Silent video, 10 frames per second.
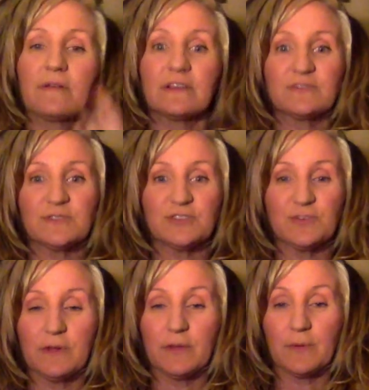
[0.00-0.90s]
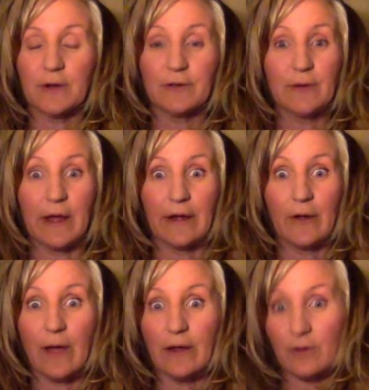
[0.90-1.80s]
that's what you really want to do. I
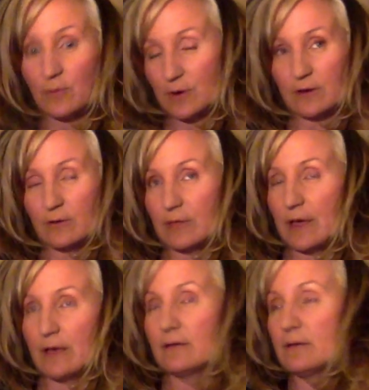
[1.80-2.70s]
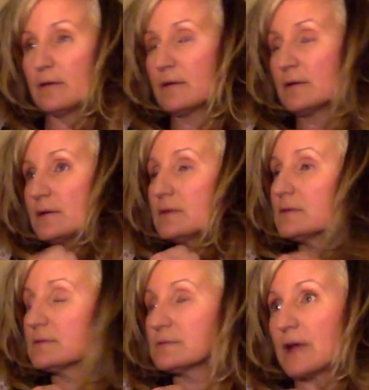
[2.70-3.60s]
know I don't want to do that.
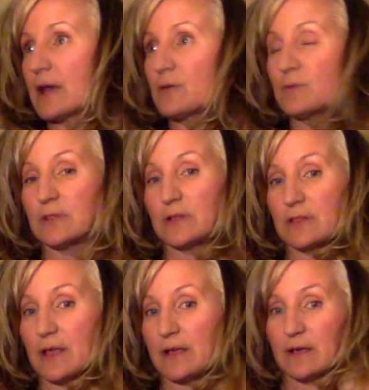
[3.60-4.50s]
I don't want to look like